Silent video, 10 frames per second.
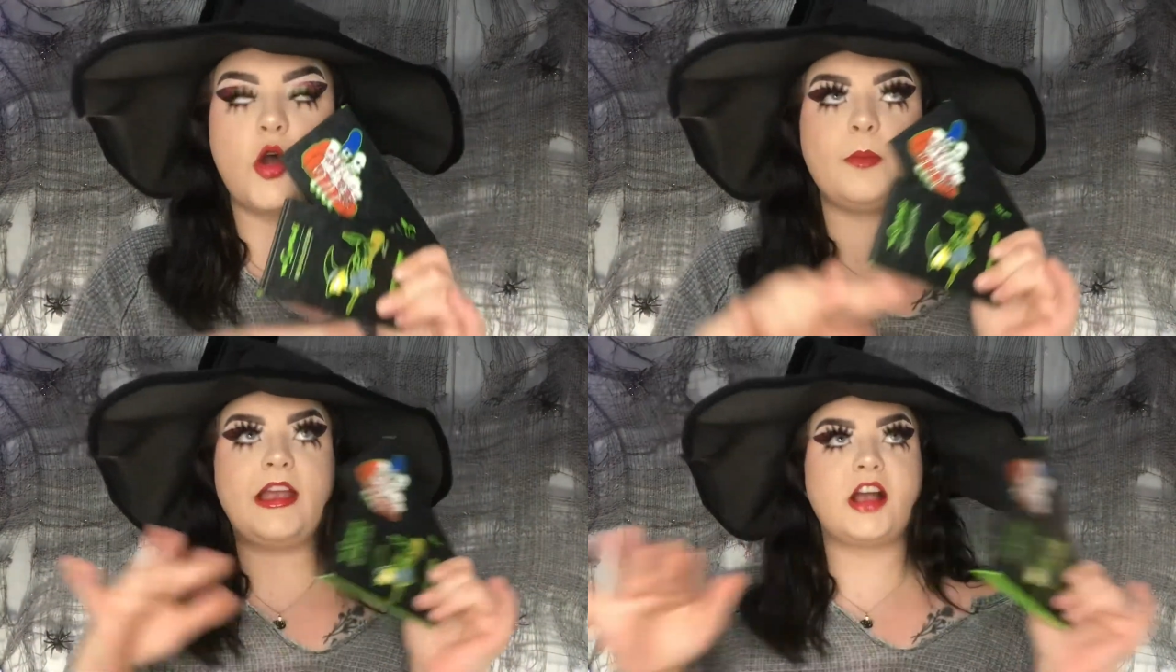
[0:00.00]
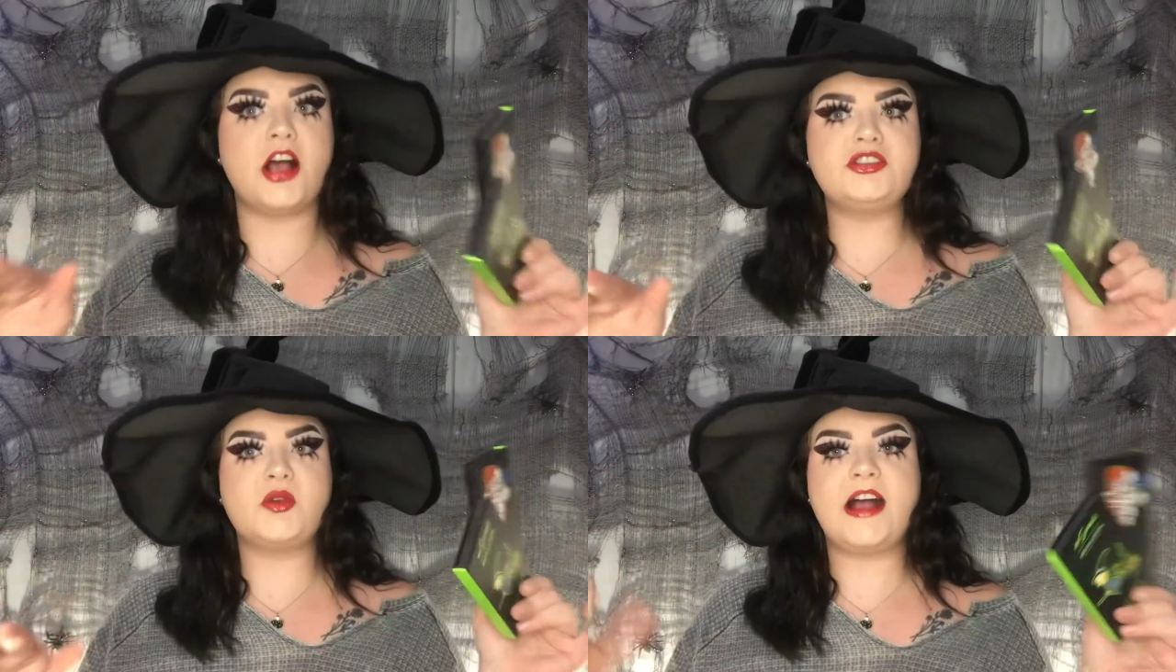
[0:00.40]
Oh my
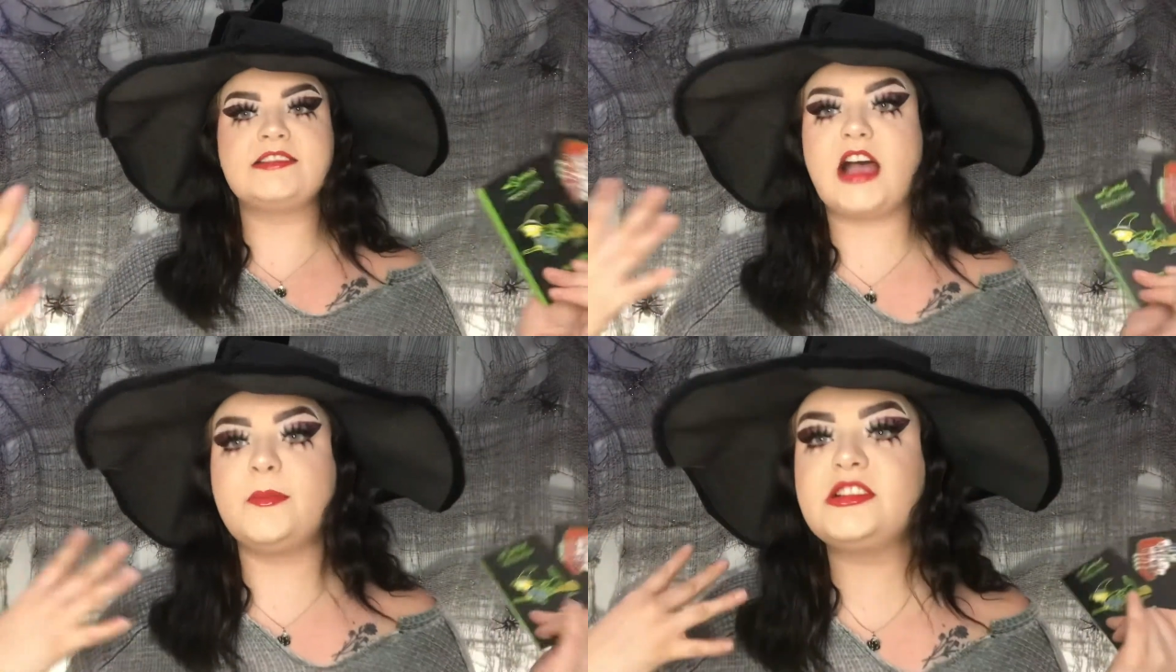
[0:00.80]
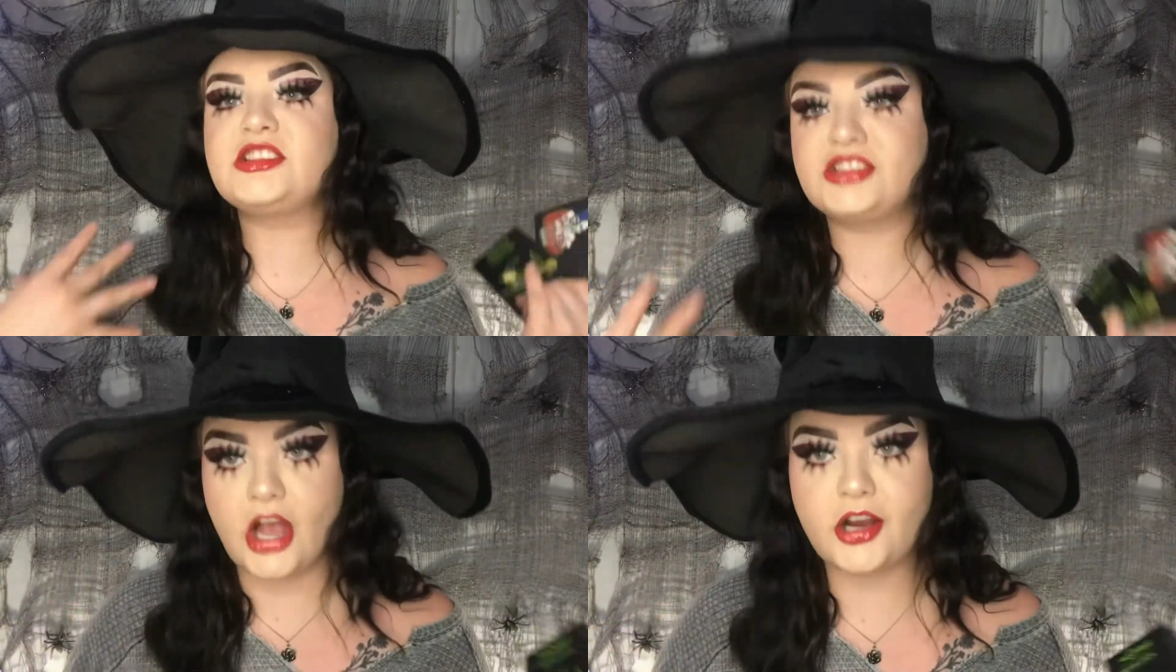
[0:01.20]
gosh, you guys, I'm a
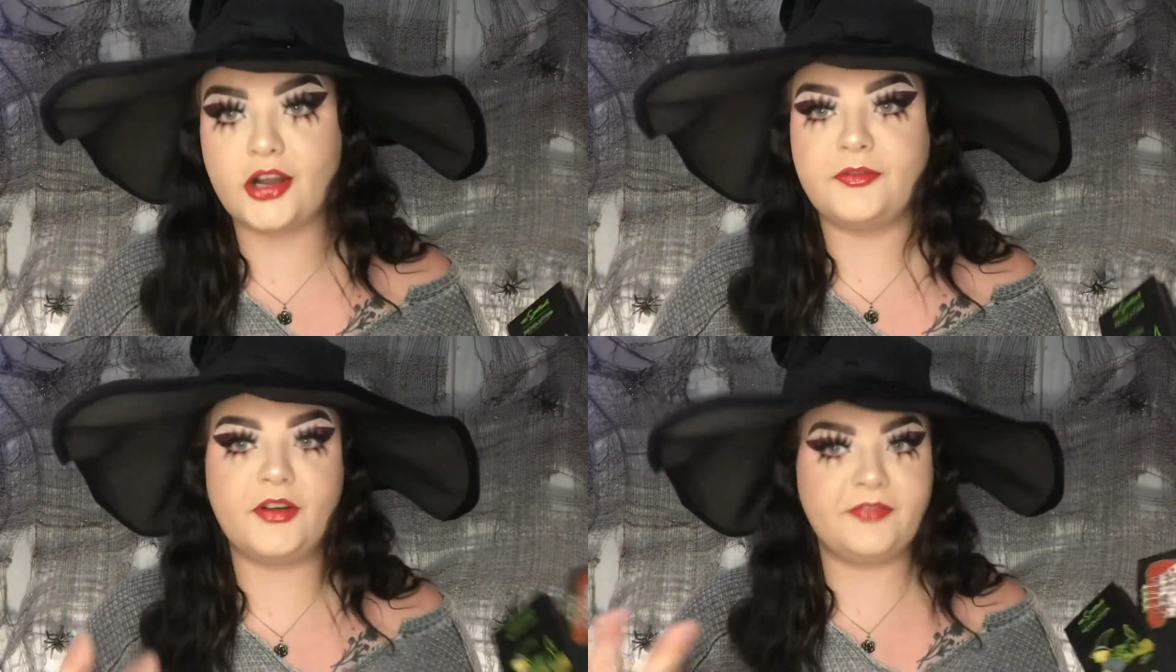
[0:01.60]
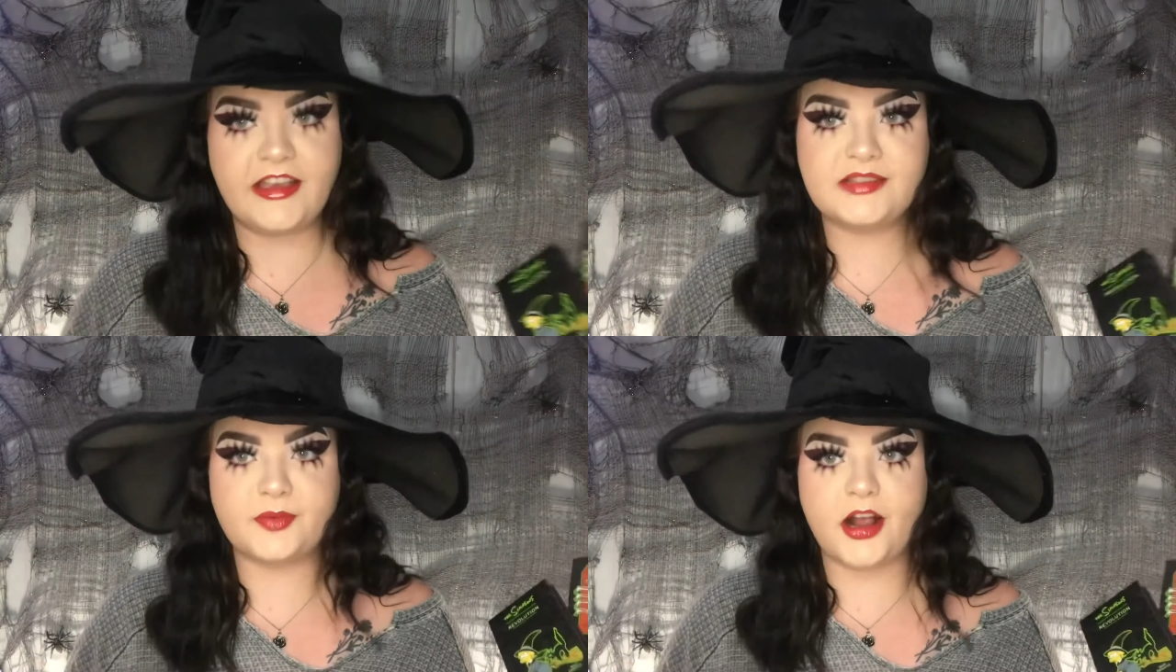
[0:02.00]
sucker for
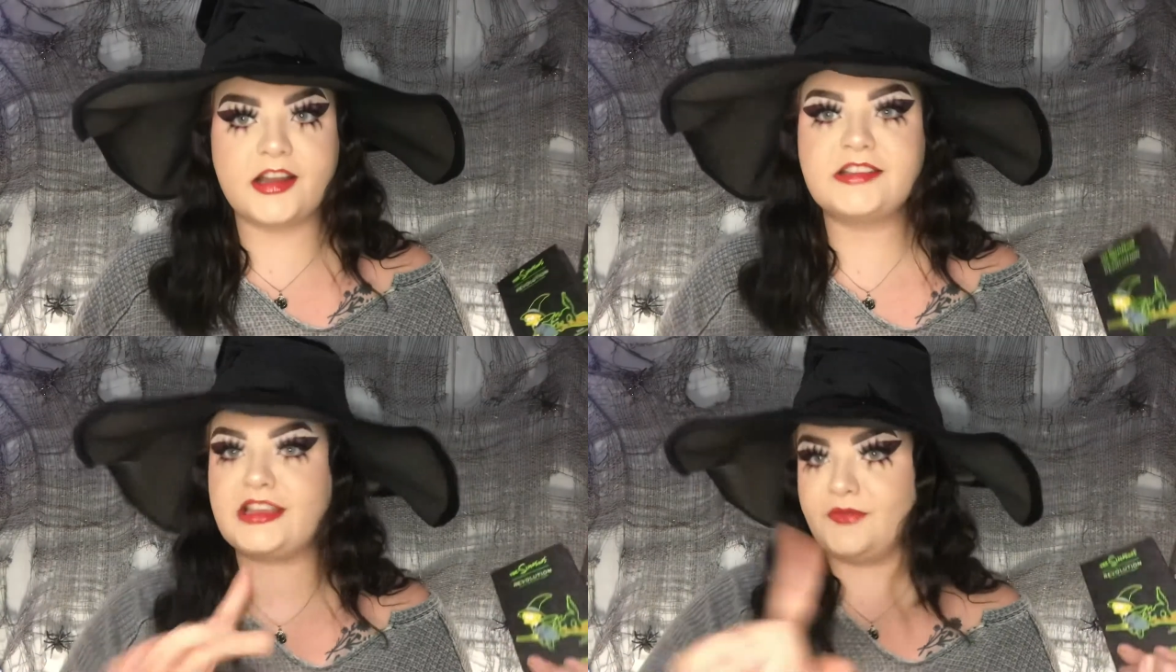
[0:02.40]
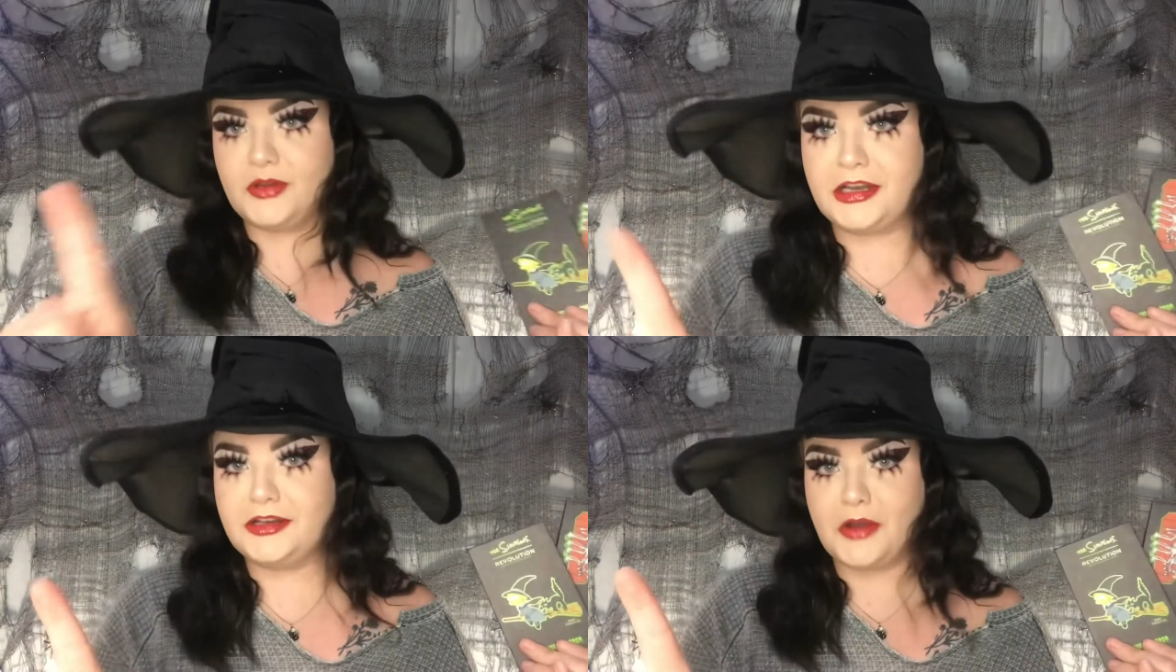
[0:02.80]
face products if
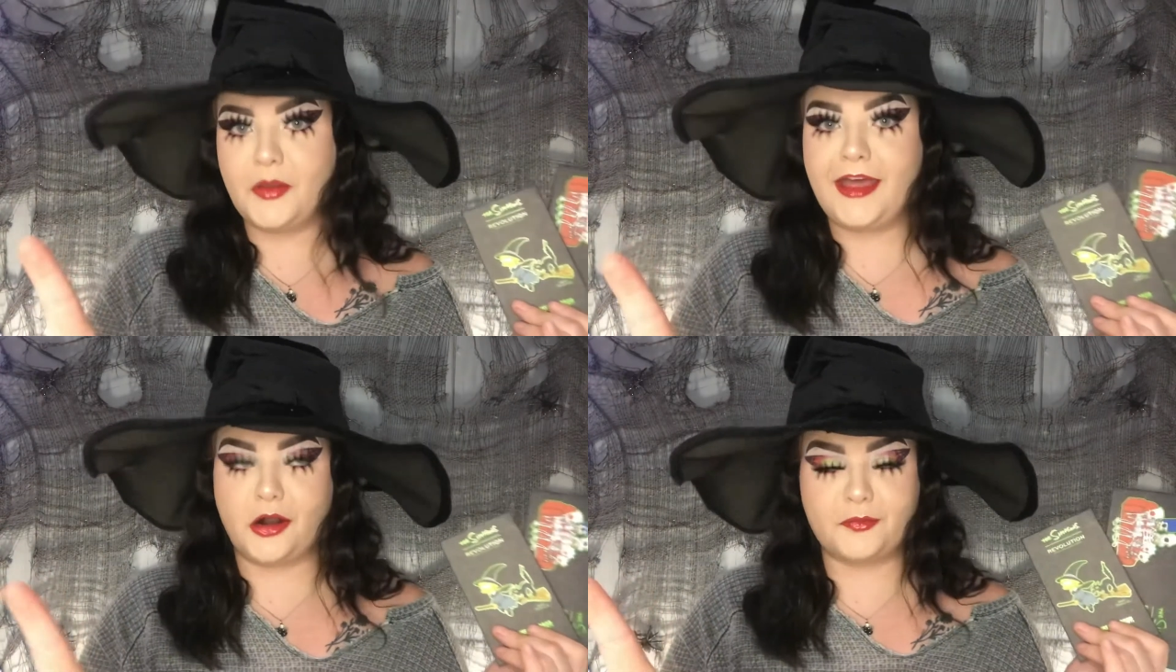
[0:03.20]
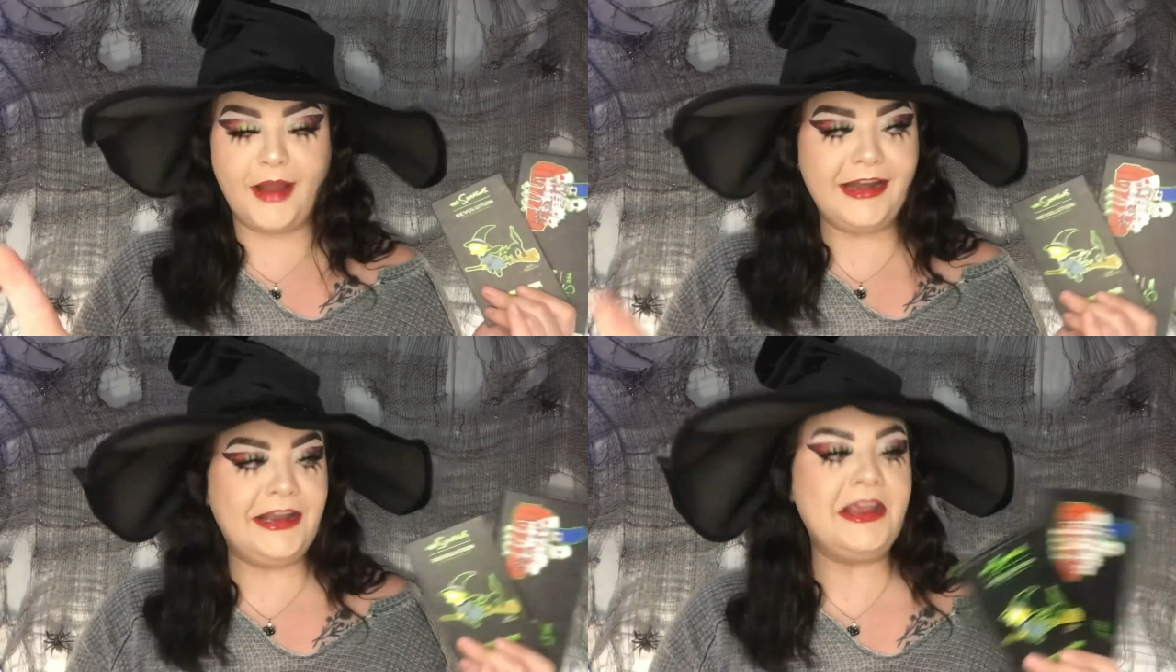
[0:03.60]
you didn't know that
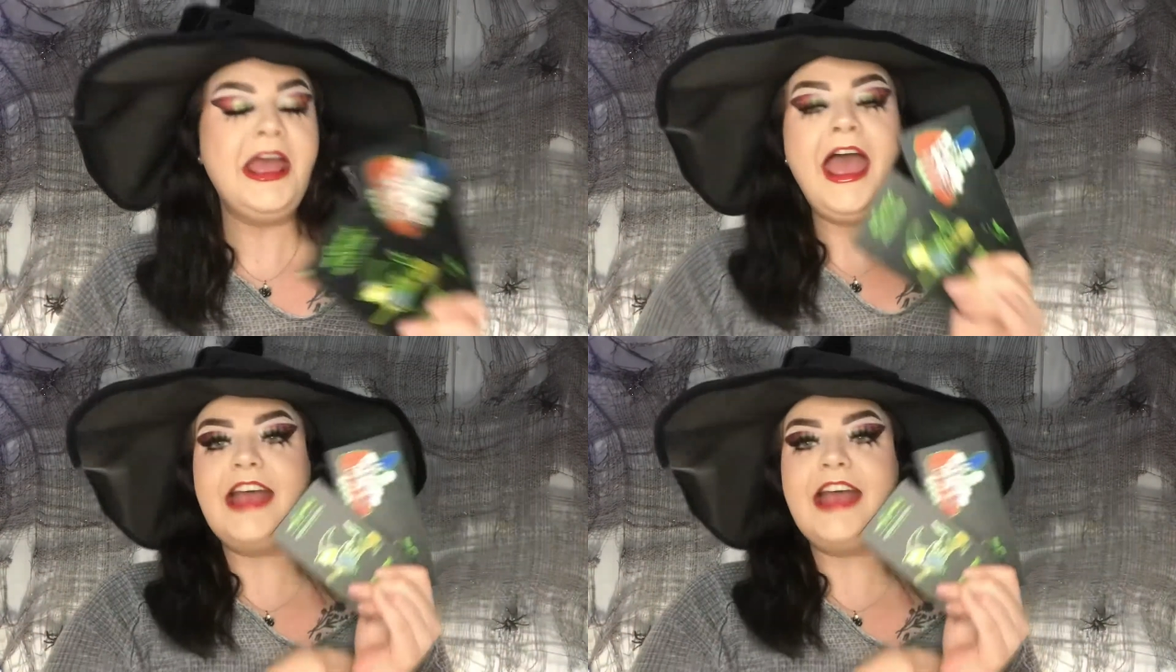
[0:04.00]
already.